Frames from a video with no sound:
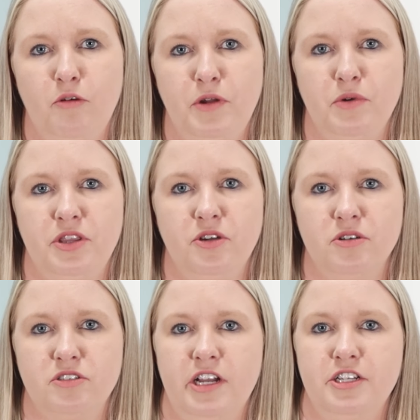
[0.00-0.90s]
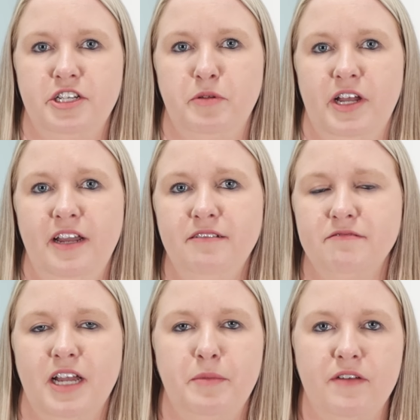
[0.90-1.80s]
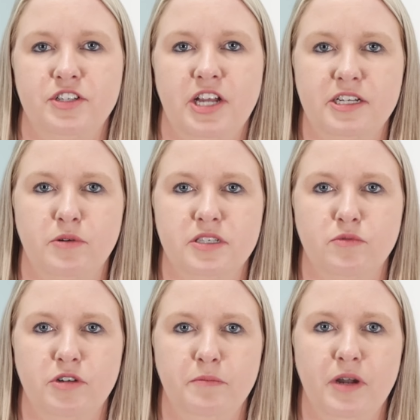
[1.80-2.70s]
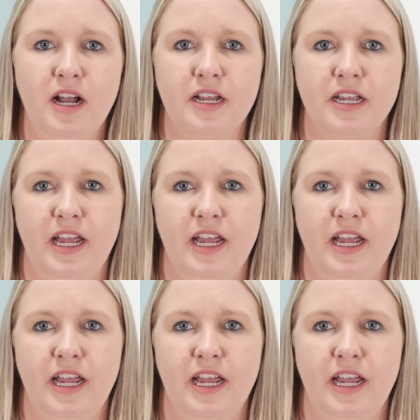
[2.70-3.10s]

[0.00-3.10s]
help you with your strategy plan, come and have a chat to us at William Buck